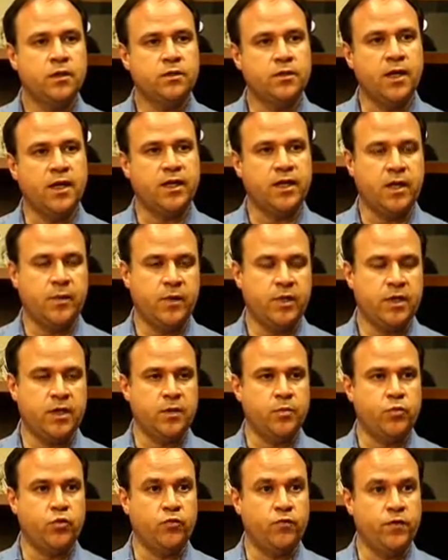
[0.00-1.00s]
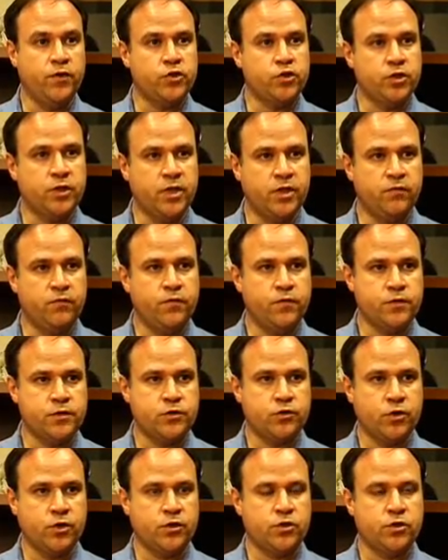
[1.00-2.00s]
dynamically provision
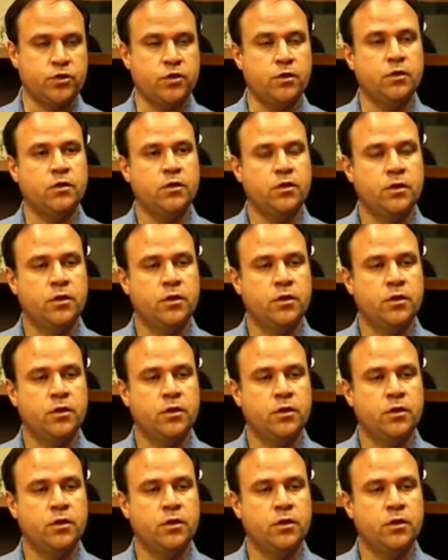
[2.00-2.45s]
infrastructure